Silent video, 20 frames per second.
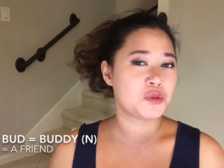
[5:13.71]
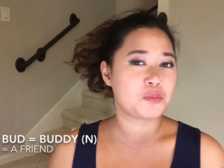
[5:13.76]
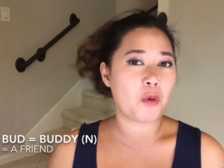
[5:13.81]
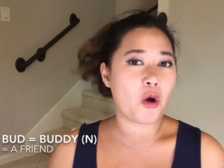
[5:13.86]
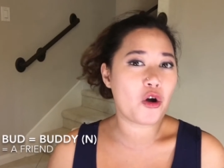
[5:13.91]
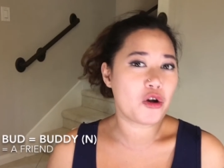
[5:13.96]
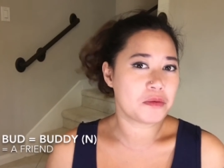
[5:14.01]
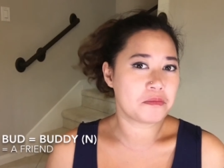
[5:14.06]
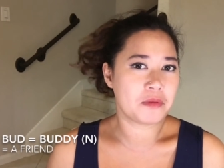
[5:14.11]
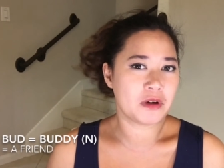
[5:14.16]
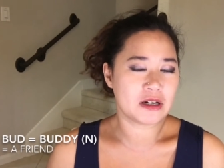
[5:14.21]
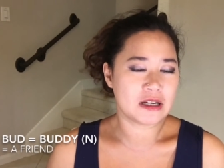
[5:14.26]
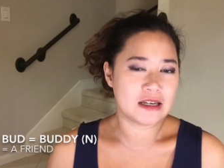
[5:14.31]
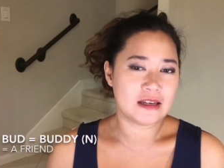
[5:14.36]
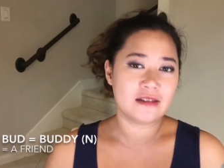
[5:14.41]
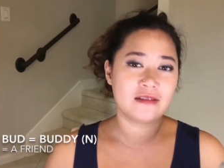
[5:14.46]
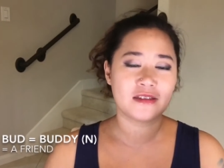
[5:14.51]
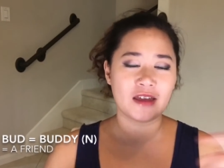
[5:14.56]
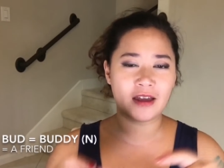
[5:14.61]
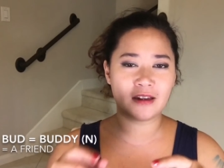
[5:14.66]
sport
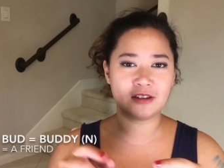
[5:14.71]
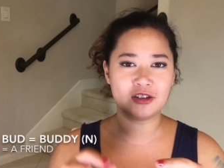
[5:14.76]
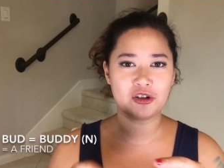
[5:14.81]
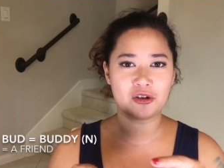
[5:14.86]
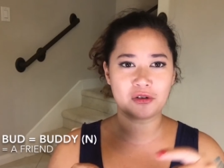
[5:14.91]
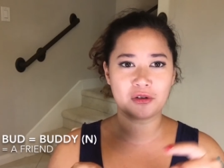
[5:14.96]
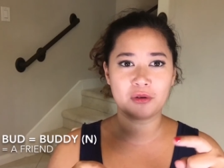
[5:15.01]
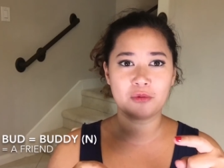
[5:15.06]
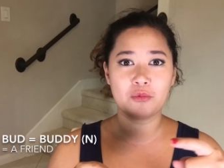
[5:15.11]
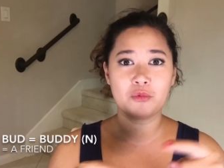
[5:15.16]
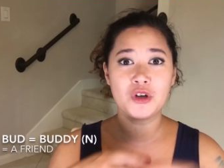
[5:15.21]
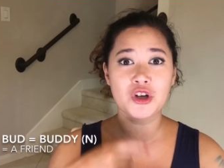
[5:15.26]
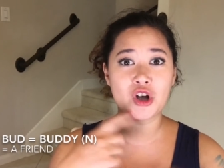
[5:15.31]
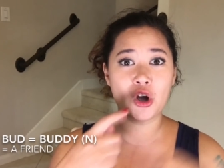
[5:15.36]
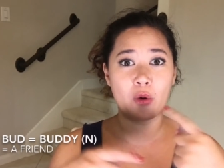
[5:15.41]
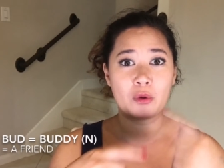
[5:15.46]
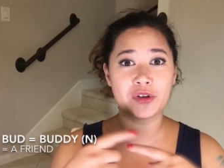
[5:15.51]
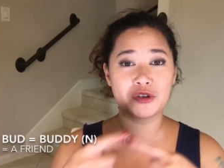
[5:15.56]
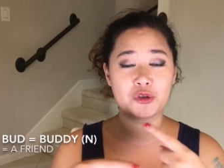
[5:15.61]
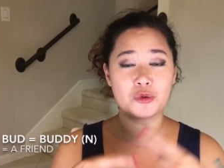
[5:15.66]
buddy, then you know we
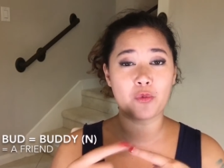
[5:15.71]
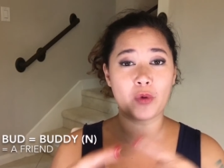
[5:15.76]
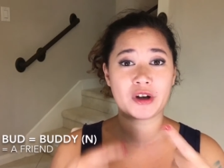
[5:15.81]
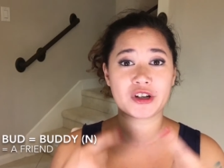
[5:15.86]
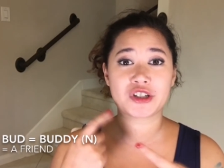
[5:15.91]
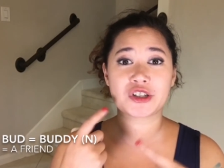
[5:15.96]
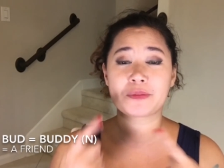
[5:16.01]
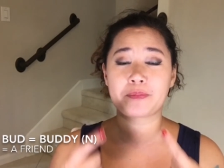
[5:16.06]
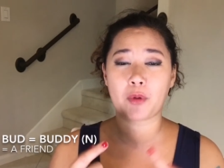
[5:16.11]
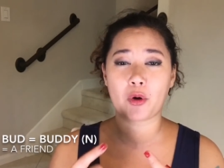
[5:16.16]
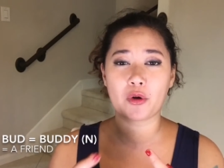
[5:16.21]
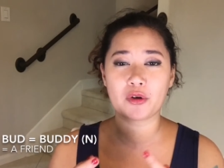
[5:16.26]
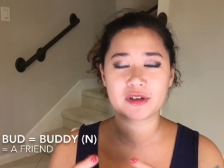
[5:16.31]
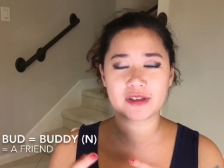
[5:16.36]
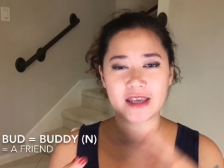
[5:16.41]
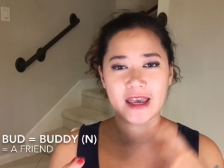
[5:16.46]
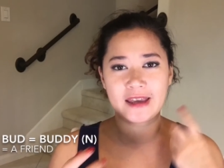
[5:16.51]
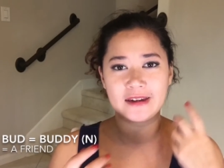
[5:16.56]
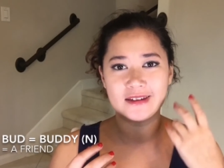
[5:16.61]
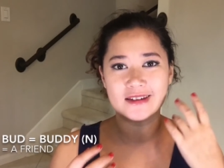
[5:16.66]
go into watch
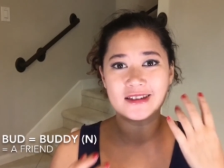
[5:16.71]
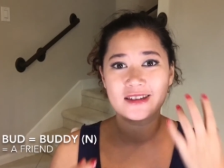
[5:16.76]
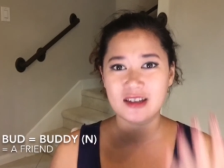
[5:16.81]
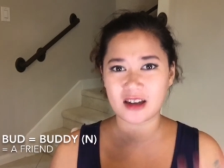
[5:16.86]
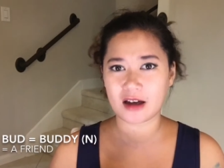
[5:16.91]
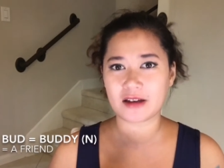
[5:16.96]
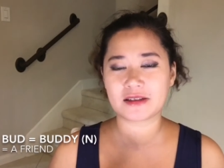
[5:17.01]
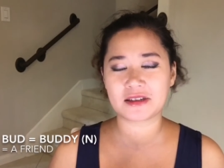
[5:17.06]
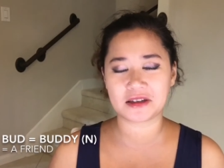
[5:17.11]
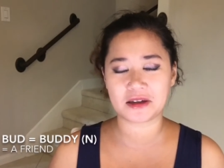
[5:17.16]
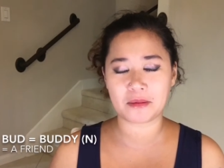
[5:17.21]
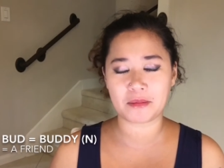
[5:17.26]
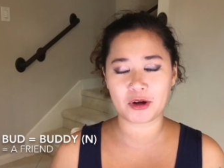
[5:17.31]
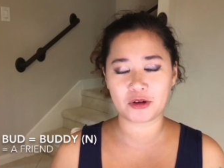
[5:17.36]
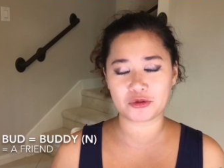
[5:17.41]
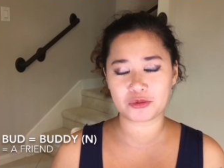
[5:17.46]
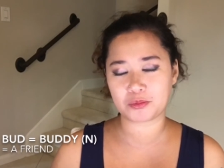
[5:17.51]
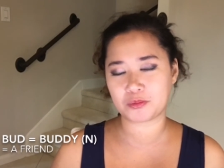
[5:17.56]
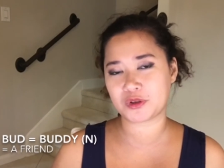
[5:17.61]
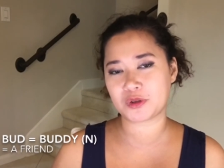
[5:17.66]
sports and discussing
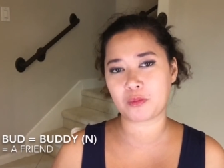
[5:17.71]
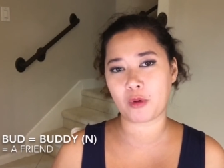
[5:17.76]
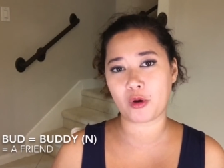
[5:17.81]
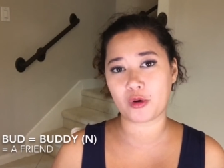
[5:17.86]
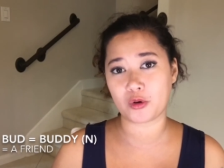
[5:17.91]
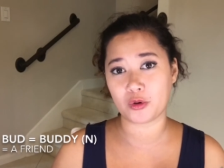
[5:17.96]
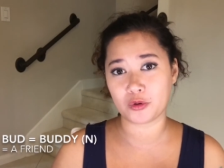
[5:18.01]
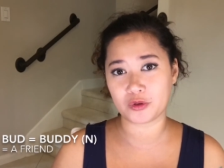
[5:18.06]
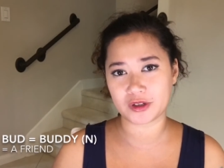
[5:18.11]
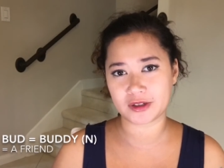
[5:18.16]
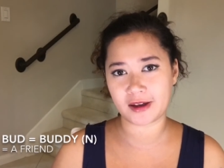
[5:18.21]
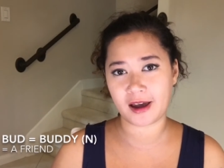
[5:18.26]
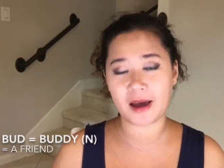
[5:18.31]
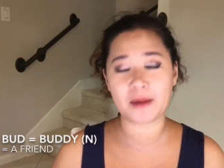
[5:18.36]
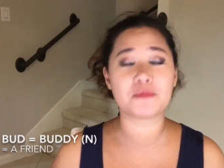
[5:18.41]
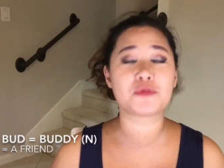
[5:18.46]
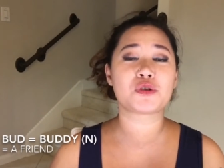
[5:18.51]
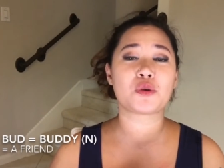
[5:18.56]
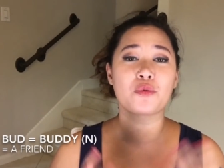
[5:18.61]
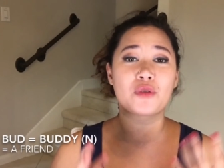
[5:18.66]
about sport all the
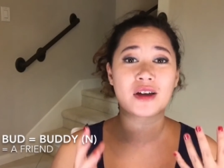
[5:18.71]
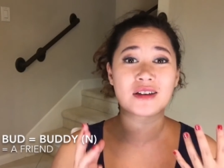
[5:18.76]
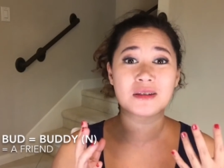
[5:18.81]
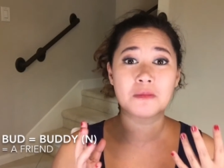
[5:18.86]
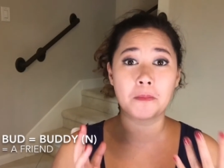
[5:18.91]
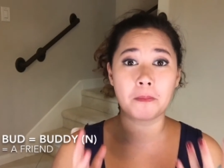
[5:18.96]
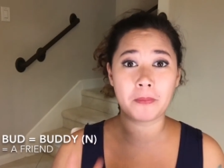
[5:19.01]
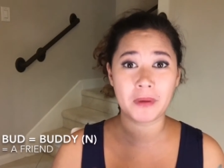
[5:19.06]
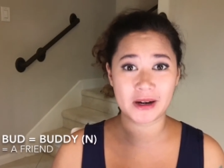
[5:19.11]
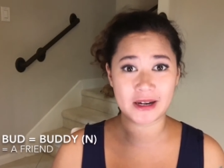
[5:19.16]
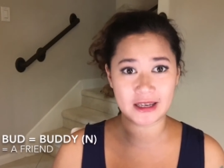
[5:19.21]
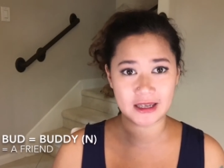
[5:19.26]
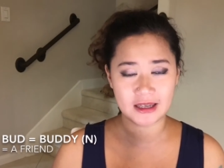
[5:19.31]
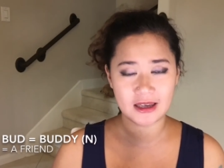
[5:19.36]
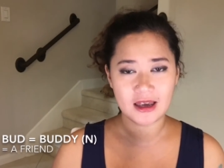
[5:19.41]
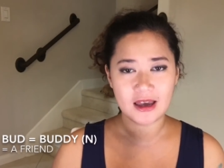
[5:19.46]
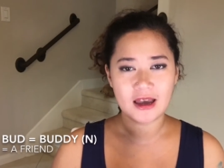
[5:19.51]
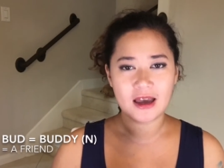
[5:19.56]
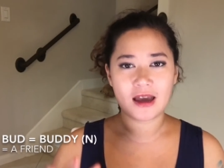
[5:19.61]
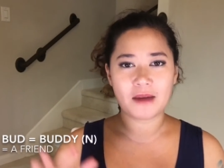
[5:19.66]
time. So that's buddy
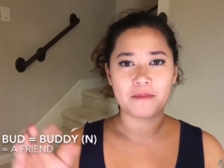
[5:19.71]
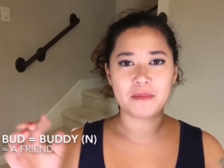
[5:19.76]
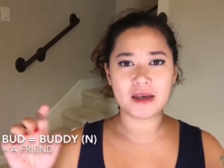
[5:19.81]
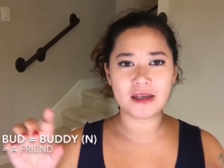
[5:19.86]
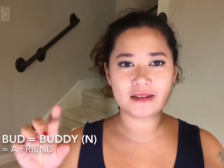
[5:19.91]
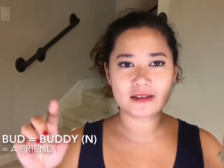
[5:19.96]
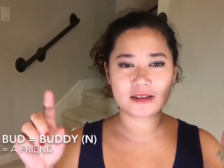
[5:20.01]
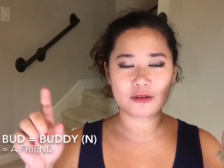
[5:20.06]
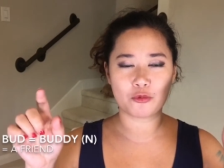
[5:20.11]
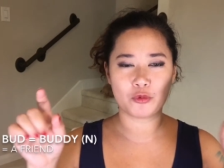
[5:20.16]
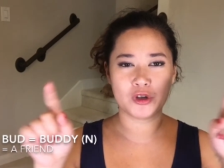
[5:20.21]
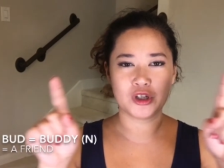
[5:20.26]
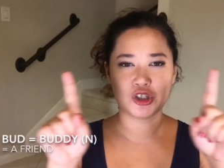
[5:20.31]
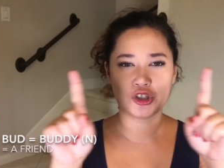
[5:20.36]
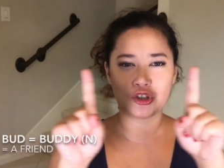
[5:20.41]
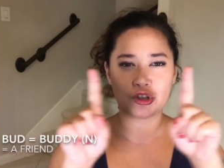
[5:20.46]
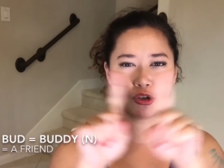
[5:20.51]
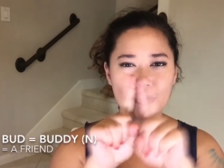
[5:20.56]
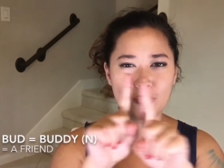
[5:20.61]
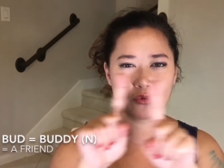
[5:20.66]
means we
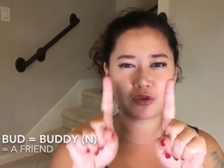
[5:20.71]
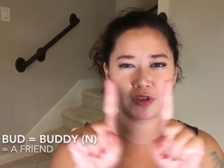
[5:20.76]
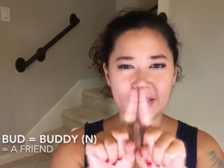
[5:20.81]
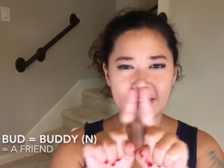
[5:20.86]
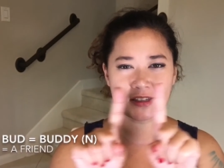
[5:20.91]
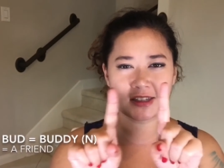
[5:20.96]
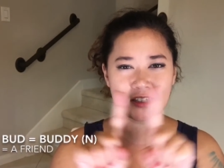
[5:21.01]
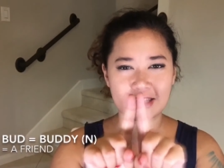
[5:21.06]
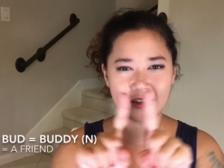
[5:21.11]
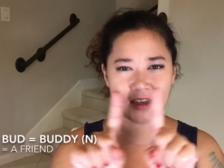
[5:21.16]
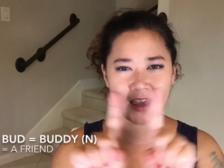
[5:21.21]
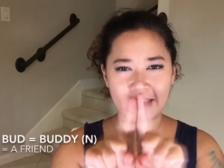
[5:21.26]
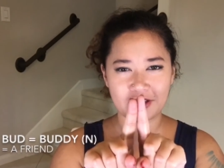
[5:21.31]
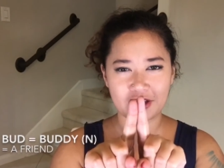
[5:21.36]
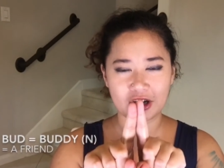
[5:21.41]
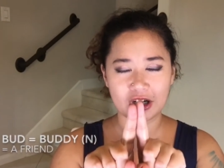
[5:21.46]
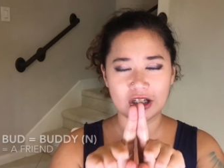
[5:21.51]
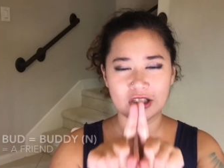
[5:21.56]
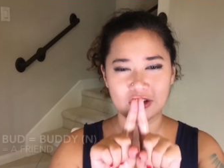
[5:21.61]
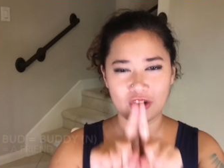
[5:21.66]
do things together a